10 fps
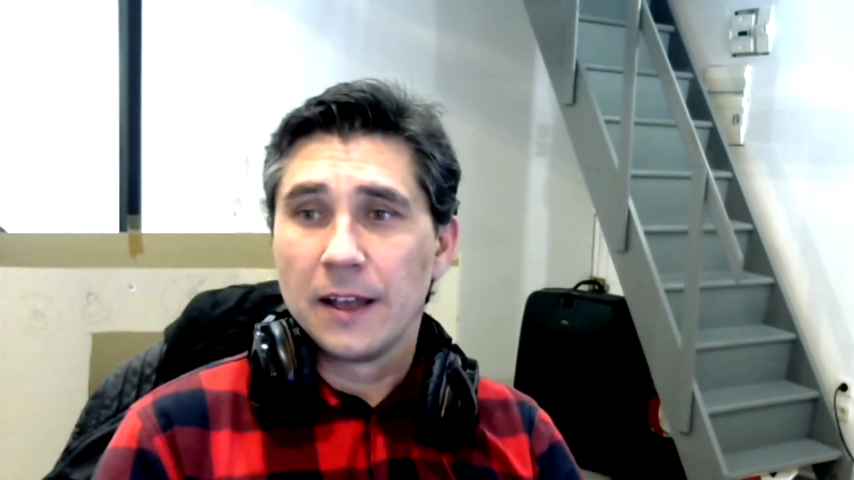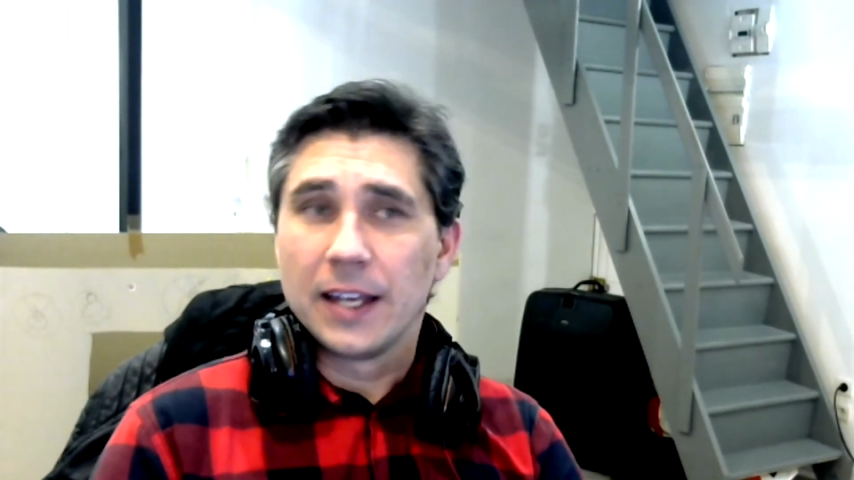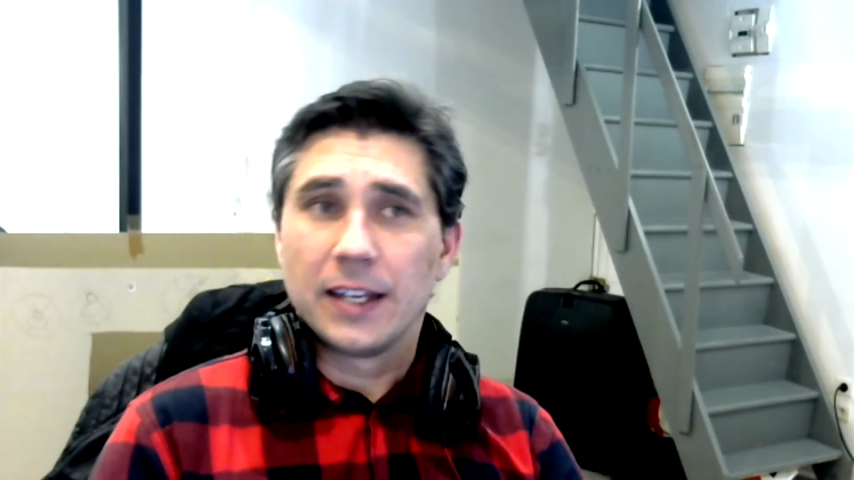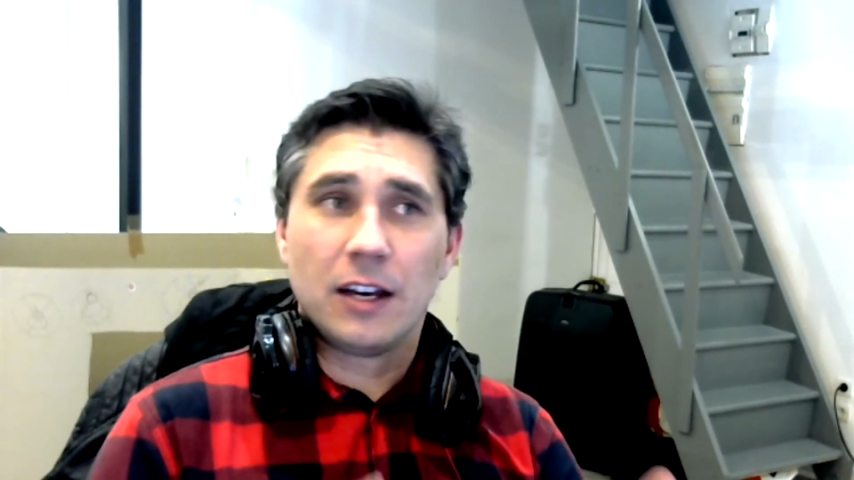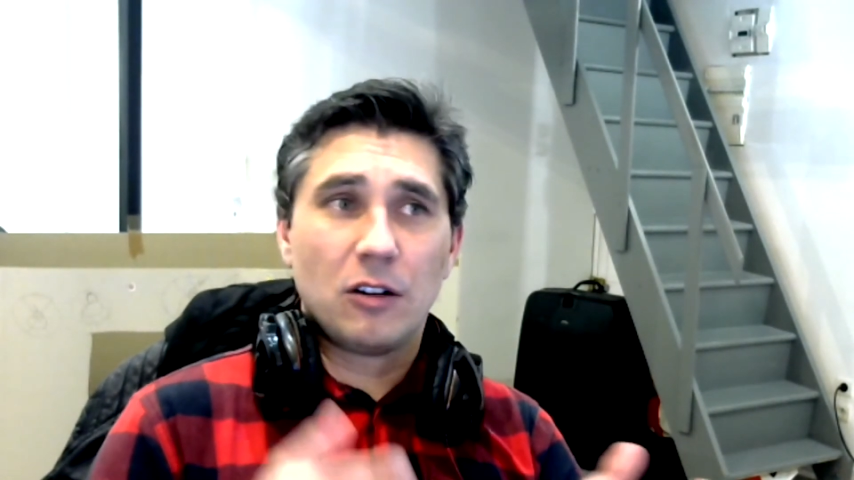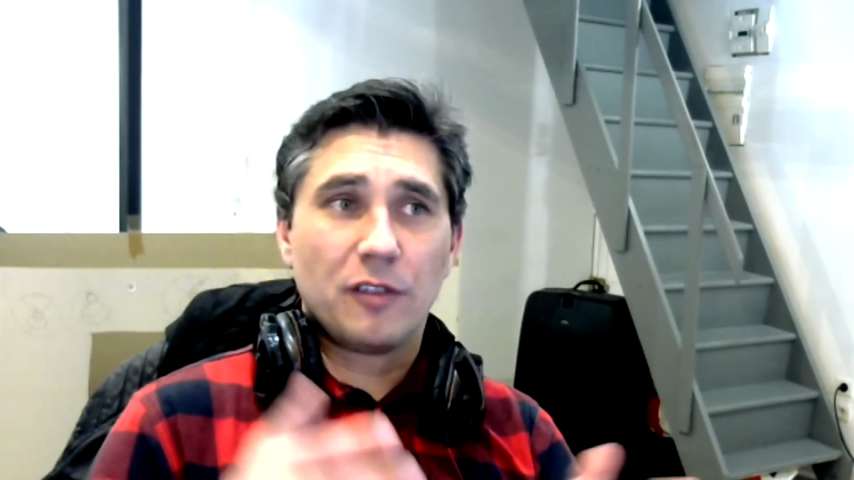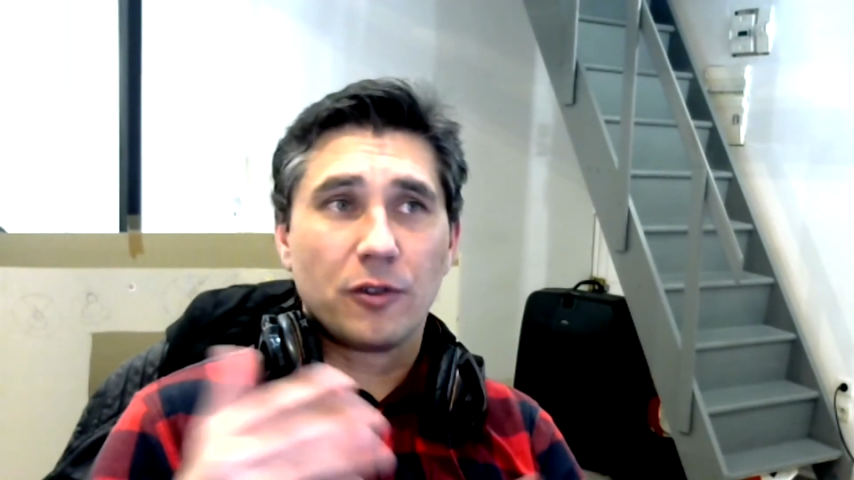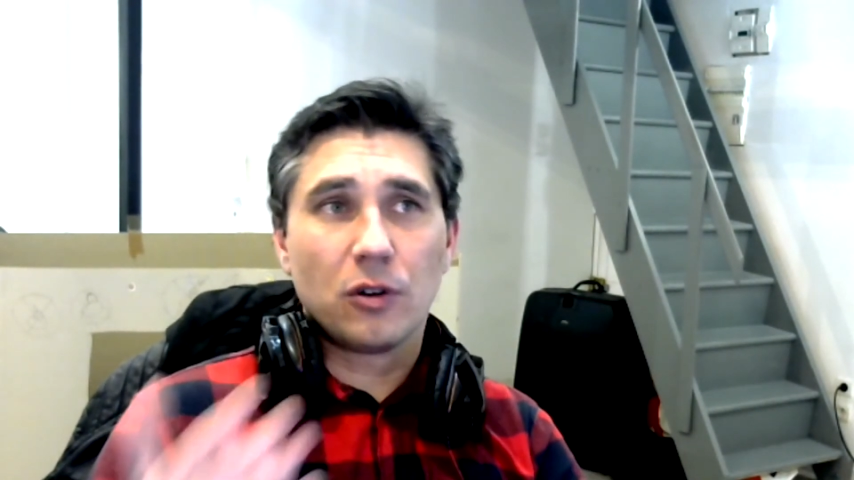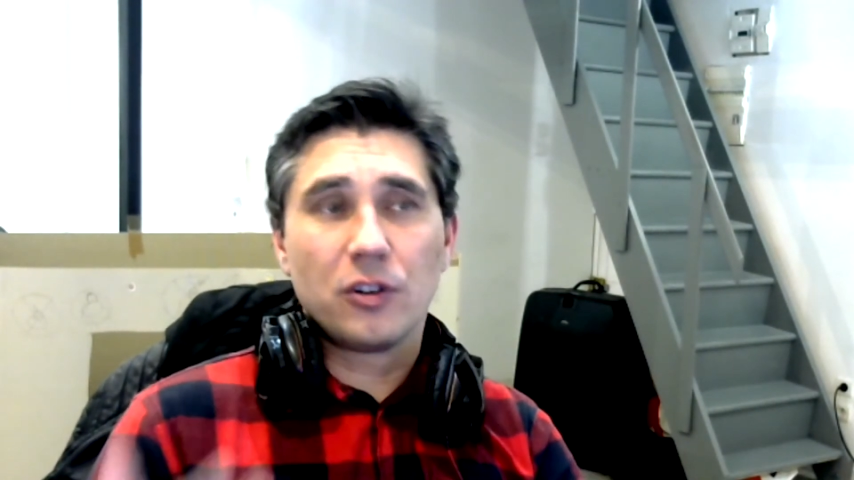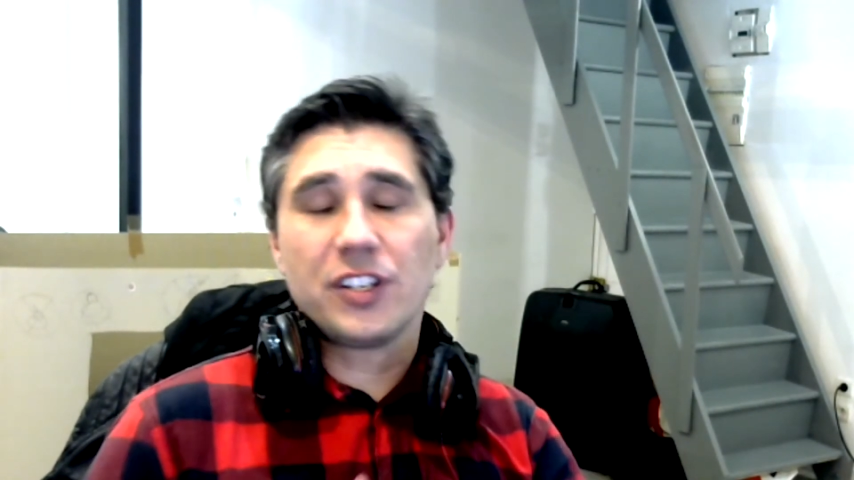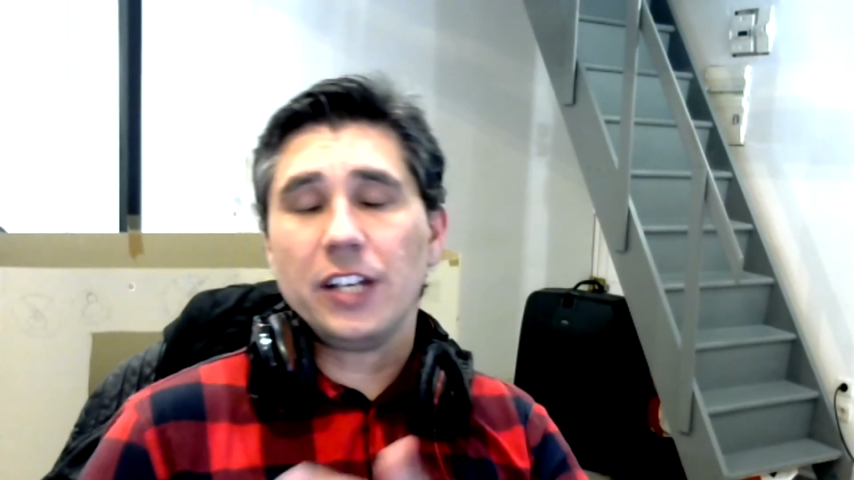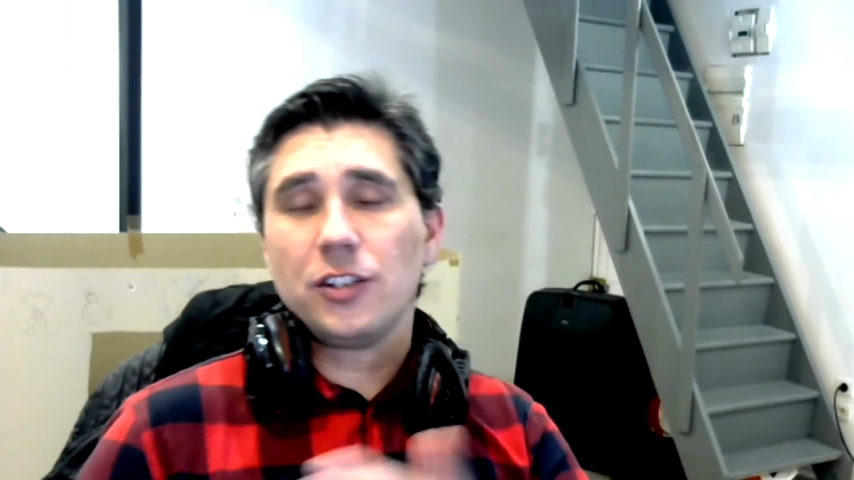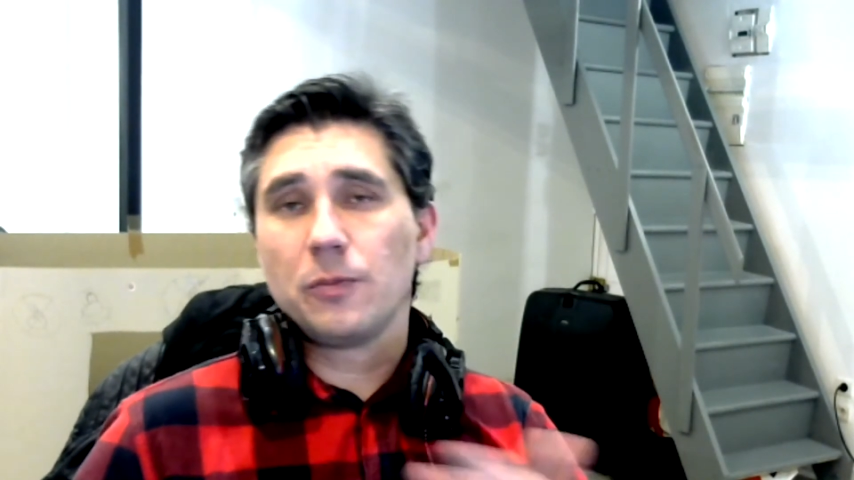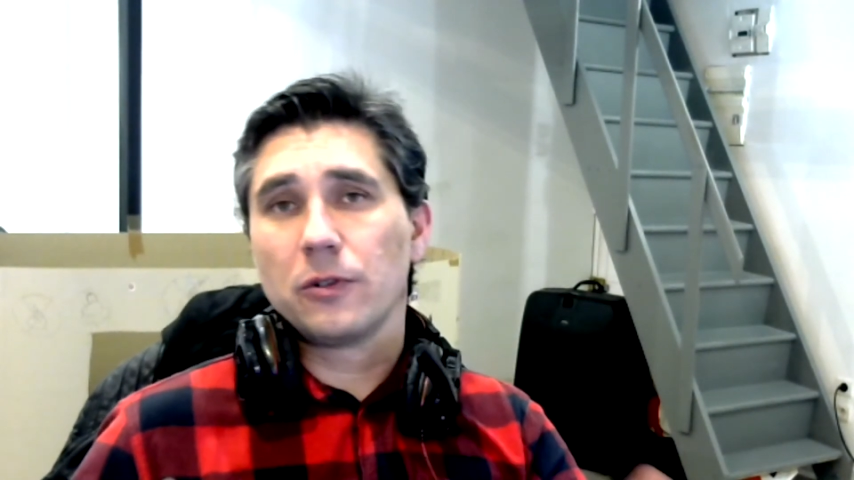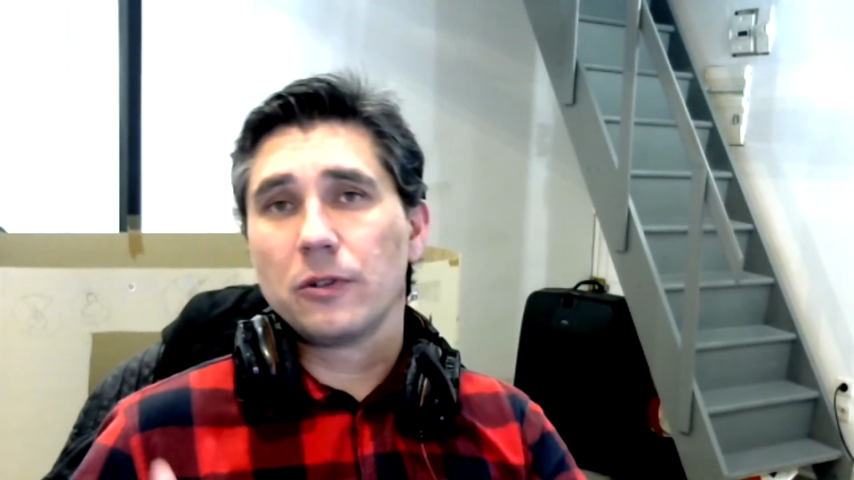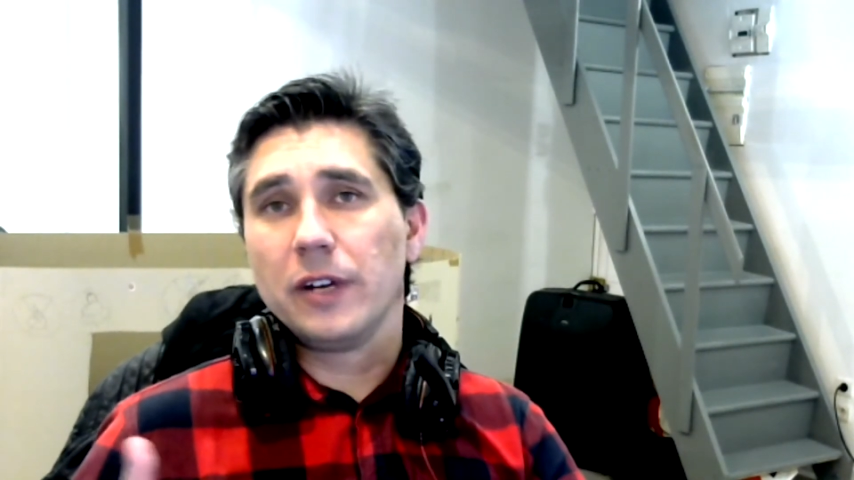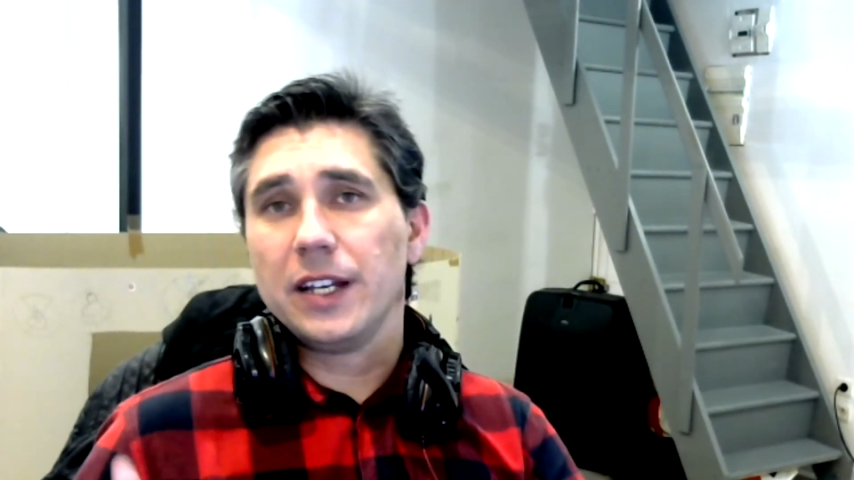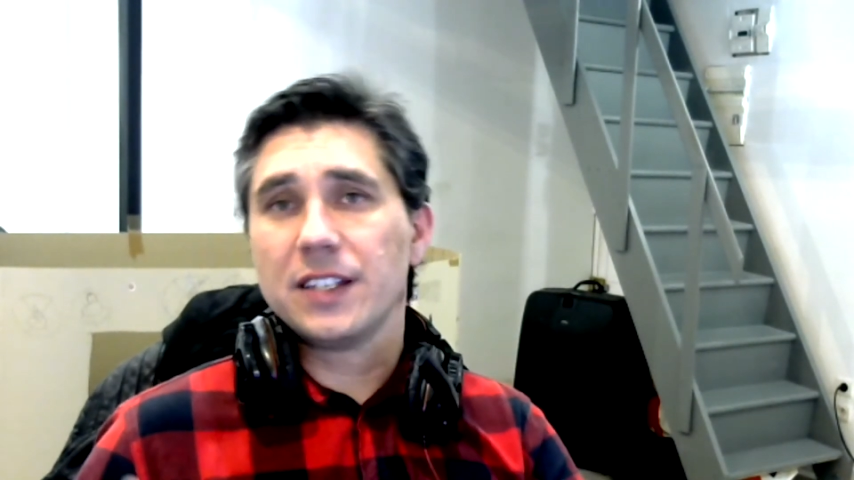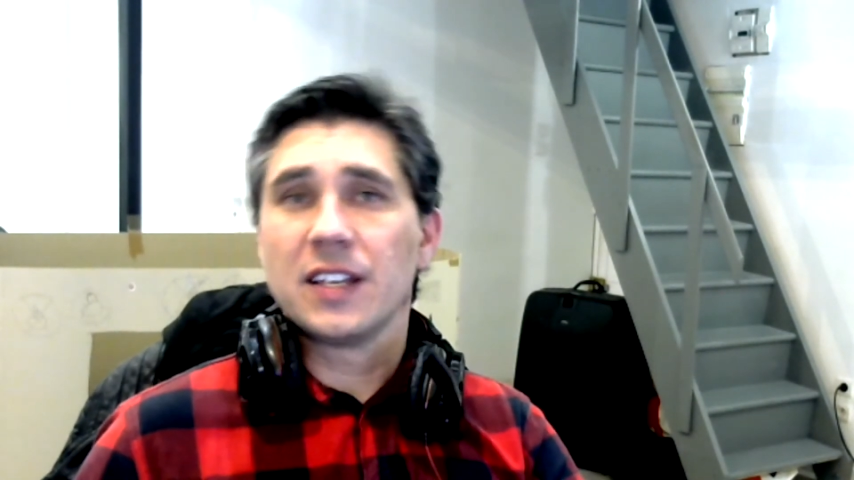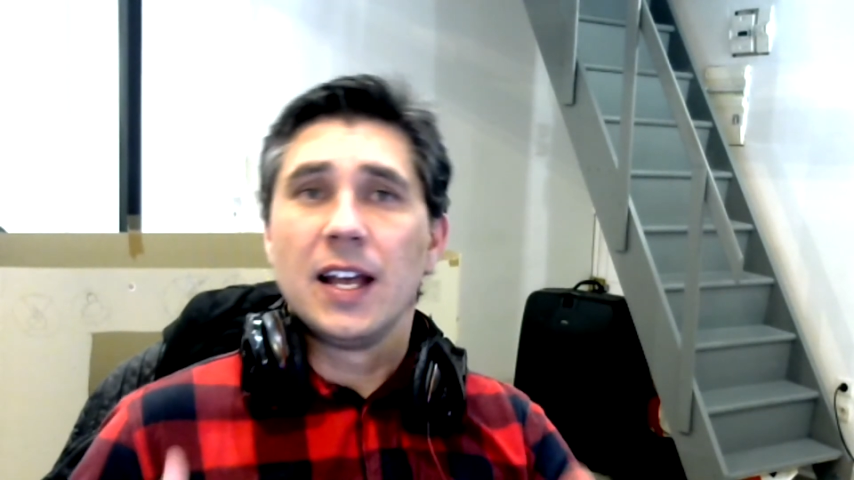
Now, of course, as you progress,